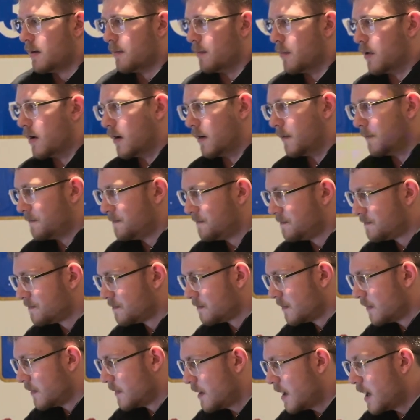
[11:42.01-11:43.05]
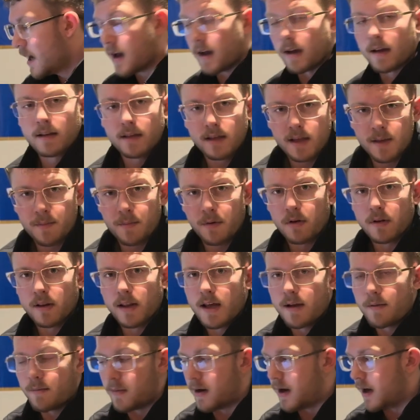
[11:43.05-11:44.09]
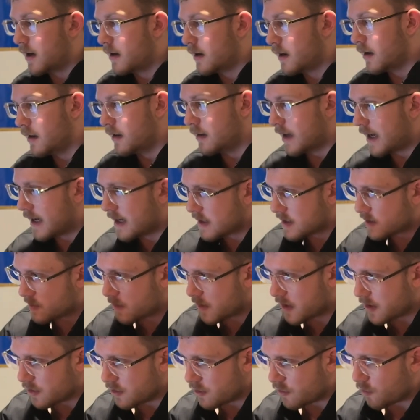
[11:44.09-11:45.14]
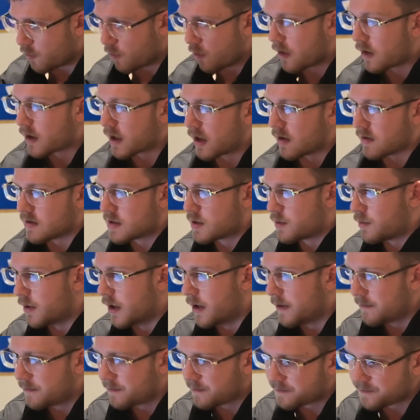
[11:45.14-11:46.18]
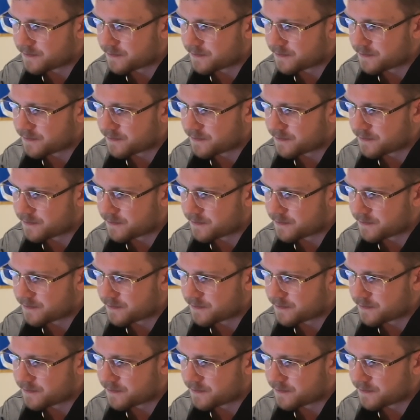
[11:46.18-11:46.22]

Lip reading: But yeah, keep all that in mind, and that is my new workout split.